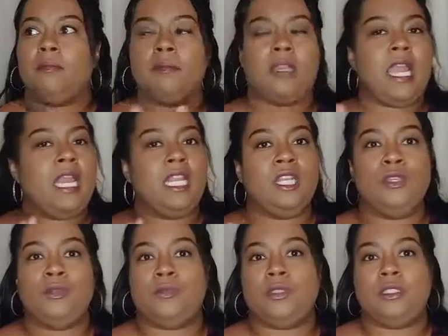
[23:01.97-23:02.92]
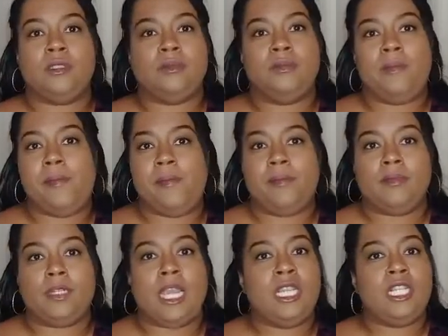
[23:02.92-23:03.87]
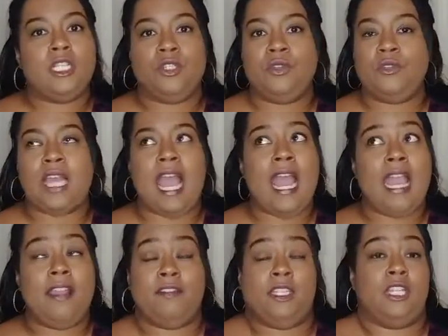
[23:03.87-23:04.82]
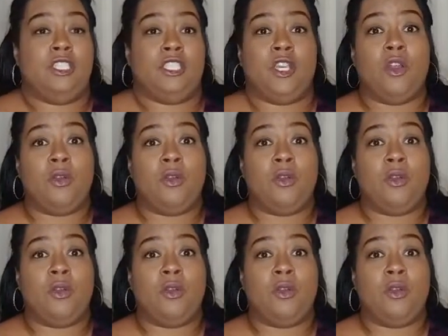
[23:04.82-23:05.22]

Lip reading: cut it loose. Cut it loose. I have done so.